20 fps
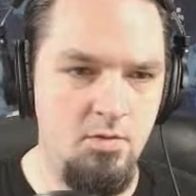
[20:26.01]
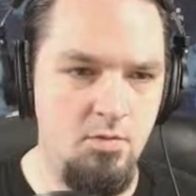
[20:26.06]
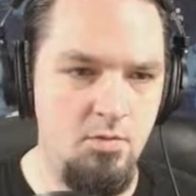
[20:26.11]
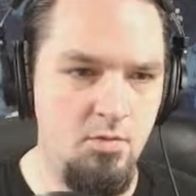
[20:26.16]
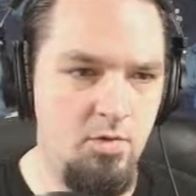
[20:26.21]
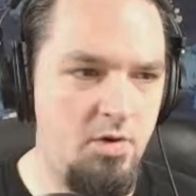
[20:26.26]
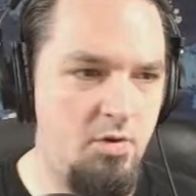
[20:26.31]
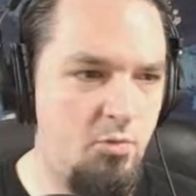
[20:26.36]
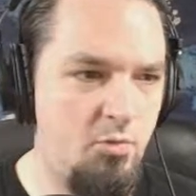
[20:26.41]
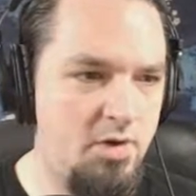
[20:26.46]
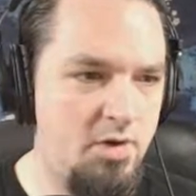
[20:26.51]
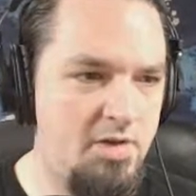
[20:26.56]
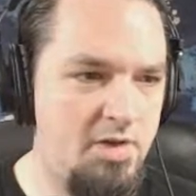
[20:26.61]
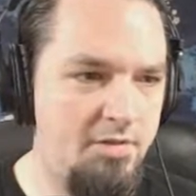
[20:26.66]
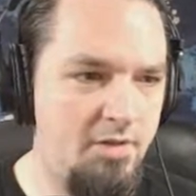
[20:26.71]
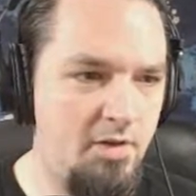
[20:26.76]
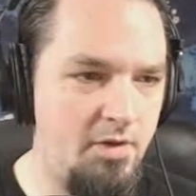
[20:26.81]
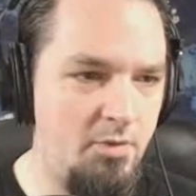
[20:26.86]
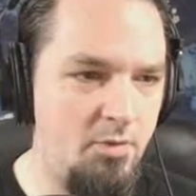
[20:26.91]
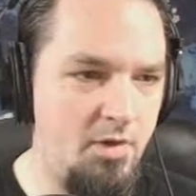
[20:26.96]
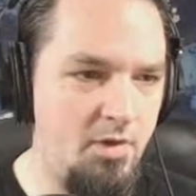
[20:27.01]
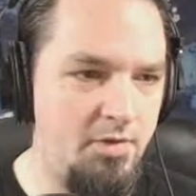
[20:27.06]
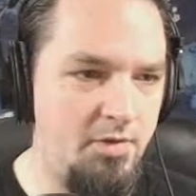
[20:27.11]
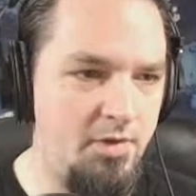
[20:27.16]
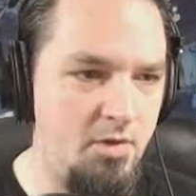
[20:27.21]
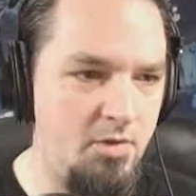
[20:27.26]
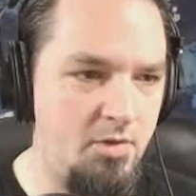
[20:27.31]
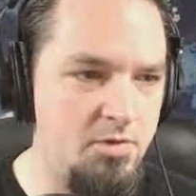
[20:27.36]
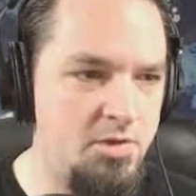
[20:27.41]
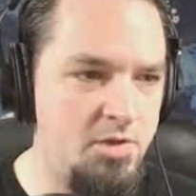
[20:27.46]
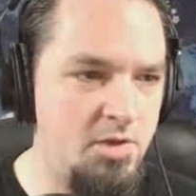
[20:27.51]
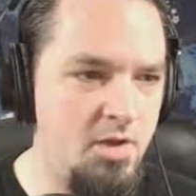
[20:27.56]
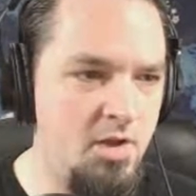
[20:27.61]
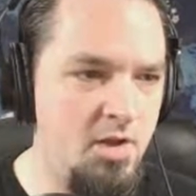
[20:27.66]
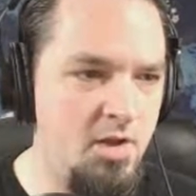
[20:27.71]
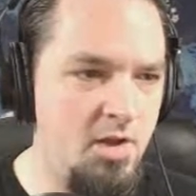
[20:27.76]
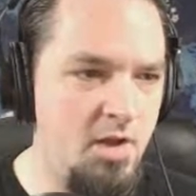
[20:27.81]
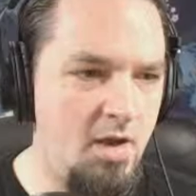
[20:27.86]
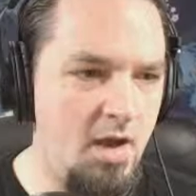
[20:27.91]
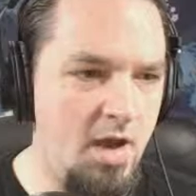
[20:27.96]
We definitely want those.
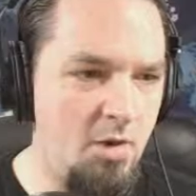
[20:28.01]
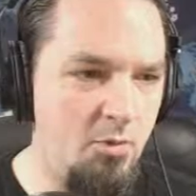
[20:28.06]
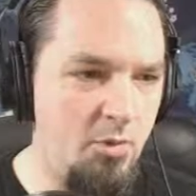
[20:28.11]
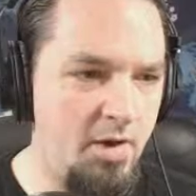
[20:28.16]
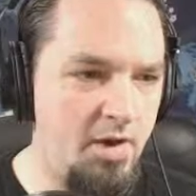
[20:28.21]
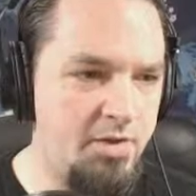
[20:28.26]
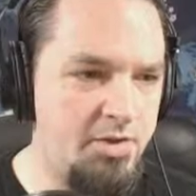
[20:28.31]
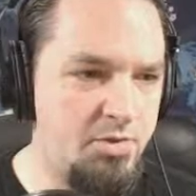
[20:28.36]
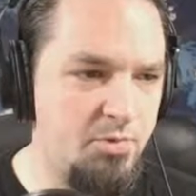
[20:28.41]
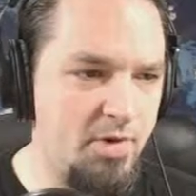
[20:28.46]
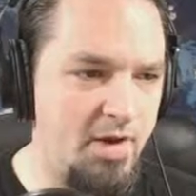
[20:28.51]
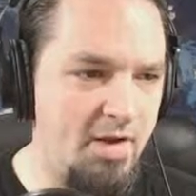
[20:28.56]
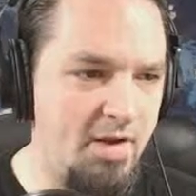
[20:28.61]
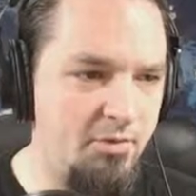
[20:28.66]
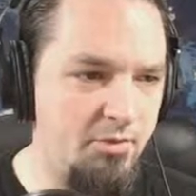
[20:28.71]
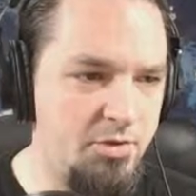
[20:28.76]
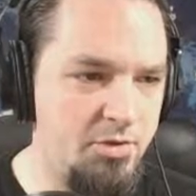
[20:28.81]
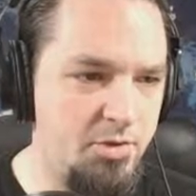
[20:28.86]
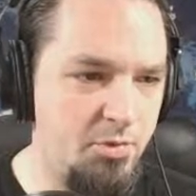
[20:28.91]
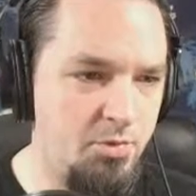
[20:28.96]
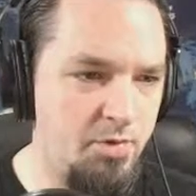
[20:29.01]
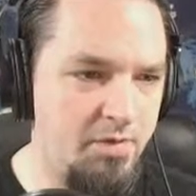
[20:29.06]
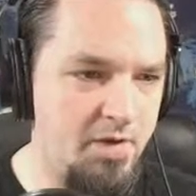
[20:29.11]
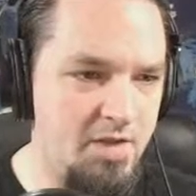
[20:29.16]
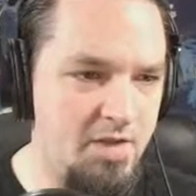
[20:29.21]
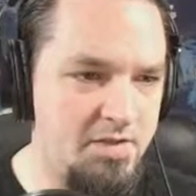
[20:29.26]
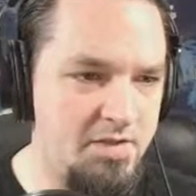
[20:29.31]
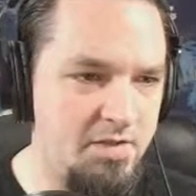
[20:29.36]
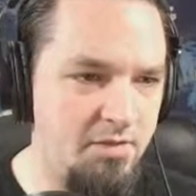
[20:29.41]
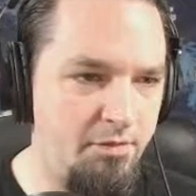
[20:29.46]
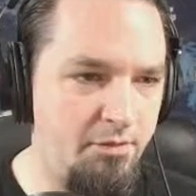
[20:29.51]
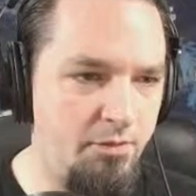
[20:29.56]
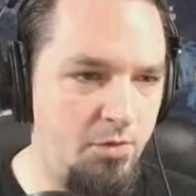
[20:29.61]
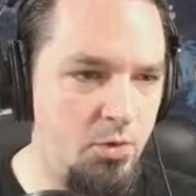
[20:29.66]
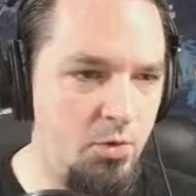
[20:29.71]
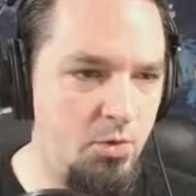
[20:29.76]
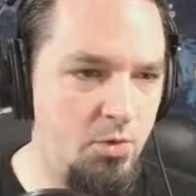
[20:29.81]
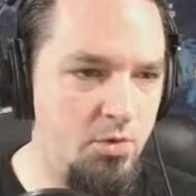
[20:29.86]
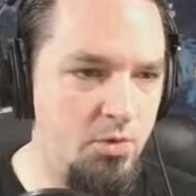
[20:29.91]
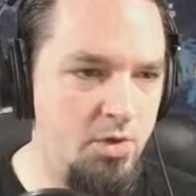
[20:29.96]
What else do we have? So we've got some
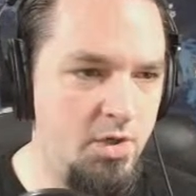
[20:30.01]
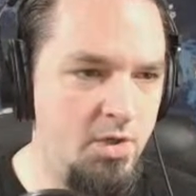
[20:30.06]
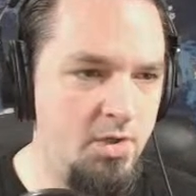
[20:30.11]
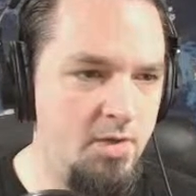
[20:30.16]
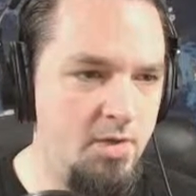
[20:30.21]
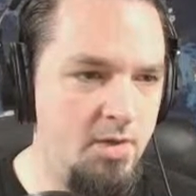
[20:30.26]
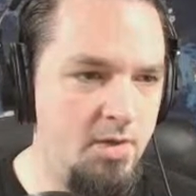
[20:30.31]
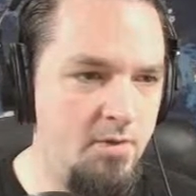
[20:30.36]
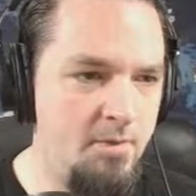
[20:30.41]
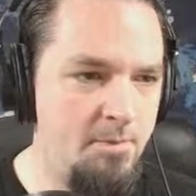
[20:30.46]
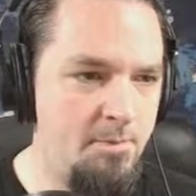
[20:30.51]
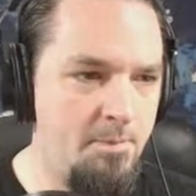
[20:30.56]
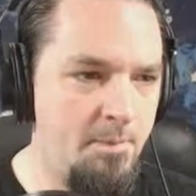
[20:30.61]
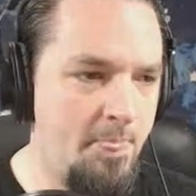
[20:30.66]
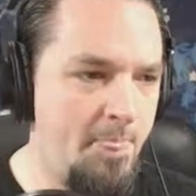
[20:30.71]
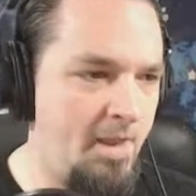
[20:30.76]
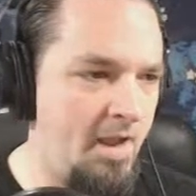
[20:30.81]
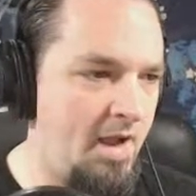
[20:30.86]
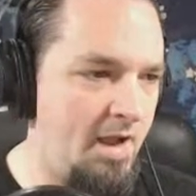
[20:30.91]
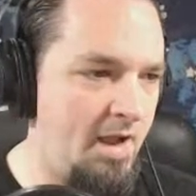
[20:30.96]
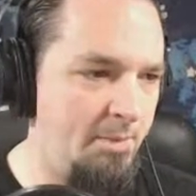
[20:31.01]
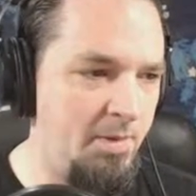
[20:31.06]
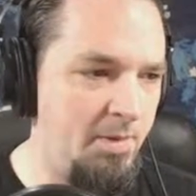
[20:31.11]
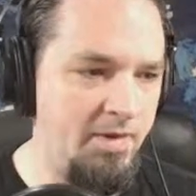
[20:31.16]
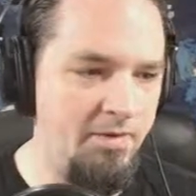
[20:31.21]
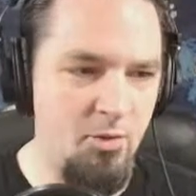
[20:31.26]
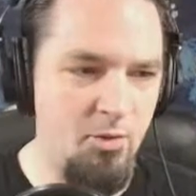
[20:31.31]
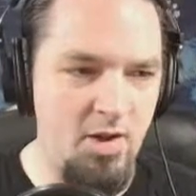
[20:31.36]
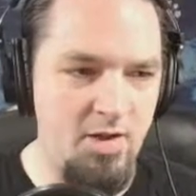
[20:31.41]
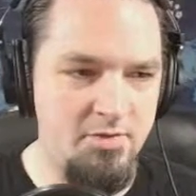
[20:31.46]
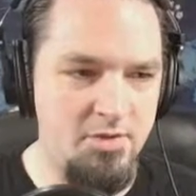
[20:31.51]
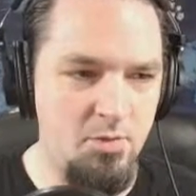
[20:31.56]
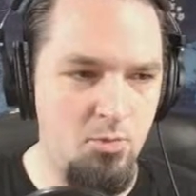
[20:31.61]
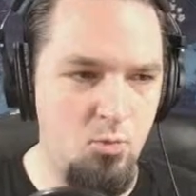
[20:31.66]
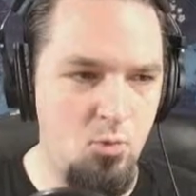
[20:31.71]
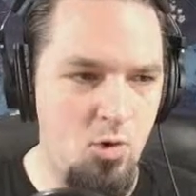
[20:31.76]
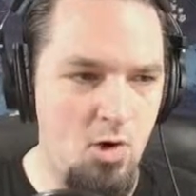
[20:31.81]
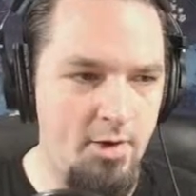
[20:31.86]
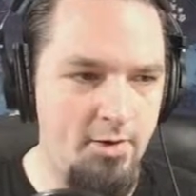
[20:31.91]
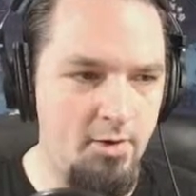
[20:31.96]
food. I believe we have some
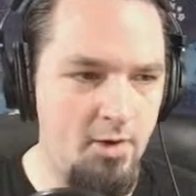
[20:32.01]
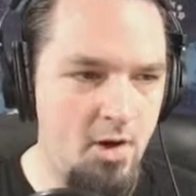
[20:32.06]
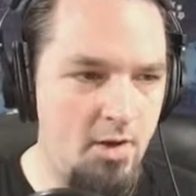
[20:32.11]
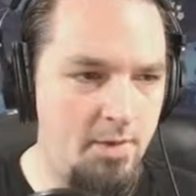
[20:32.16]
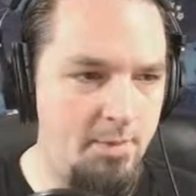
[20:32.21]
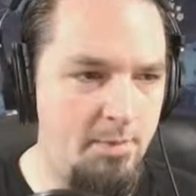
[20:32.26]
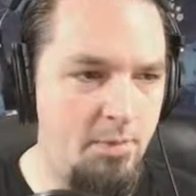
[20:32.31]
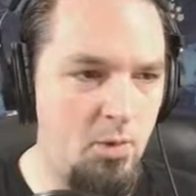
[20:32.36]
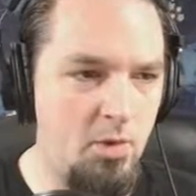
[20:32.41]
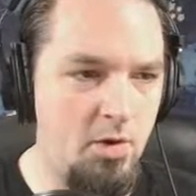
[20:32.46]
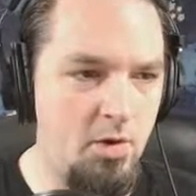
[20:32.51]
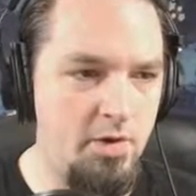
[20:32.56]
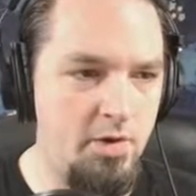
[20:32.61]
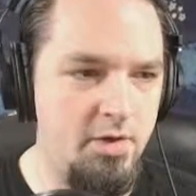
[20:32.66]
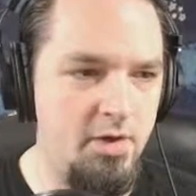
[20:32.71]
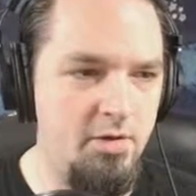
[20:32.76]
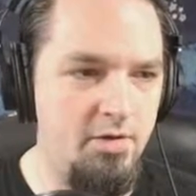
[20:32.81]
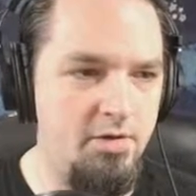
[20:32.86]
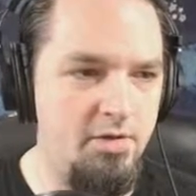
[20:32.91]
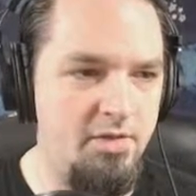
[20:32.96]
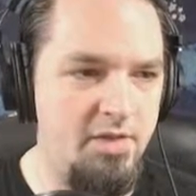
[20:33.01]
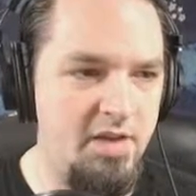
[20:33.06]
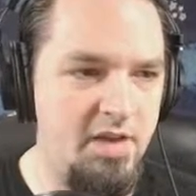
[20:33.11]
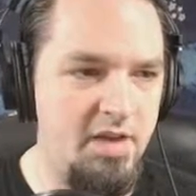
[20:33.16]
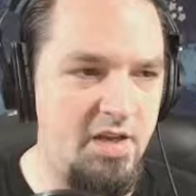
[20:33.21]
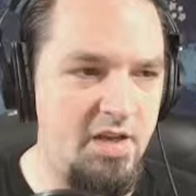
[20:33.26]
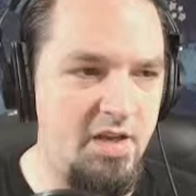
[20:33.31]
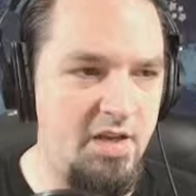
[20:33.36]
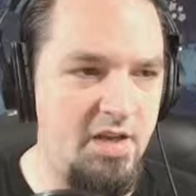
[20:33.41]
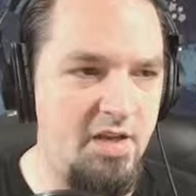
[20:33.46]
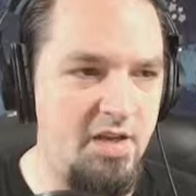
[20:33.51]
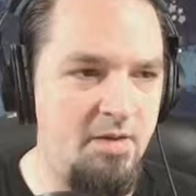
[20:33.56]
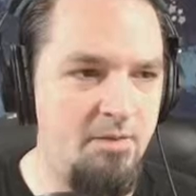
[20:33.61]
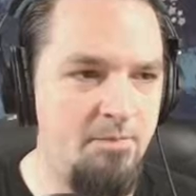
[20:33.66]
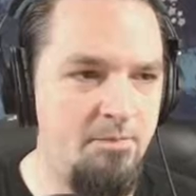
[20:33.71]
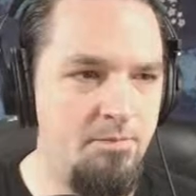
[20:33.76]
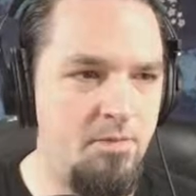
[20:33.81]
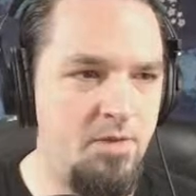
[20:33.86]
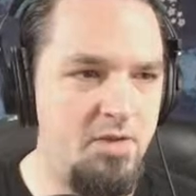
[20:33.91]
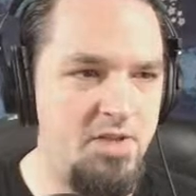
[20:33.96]
water on board the
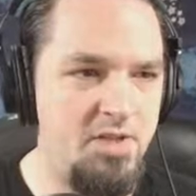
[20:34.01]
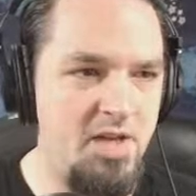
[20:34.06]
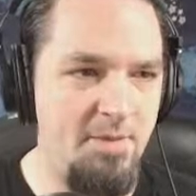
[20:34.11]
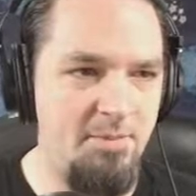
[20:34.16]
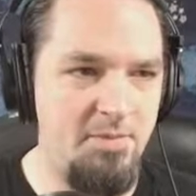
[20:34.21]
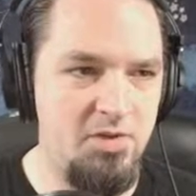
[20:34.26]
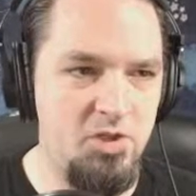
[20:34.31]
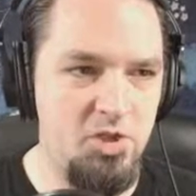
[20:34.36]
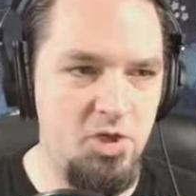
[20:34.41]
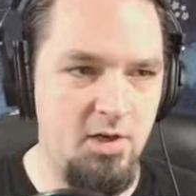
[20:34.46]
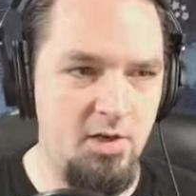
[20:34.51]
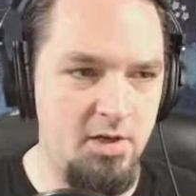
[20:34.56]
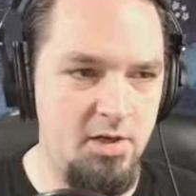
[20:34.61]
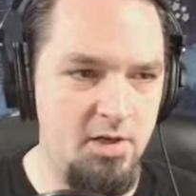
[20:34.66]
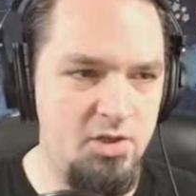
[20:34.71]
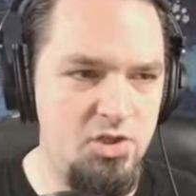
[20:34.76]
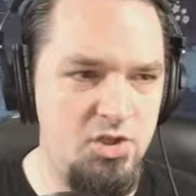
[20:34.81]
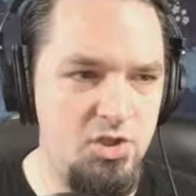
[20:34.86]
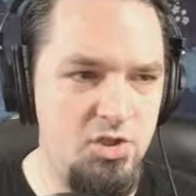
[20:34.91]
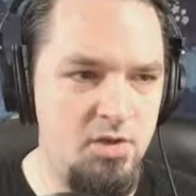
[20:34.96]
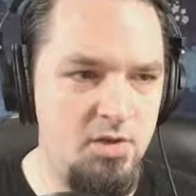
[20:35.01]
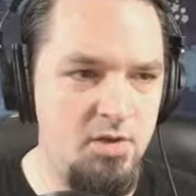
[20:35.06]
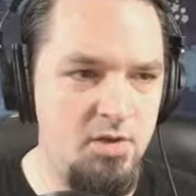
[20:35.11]
depth charge.